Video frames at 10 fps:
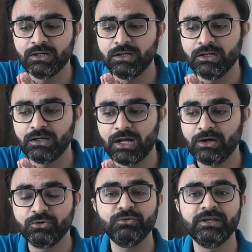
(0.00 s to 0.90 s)

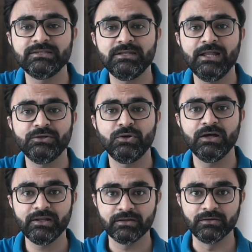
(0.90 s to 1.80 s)
how to kickstart your
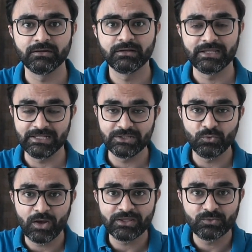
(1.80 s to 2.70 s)
career in
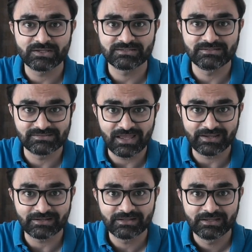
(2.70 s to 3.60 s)
UI UX
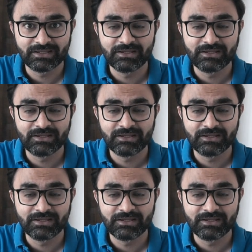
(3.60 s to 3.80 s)
design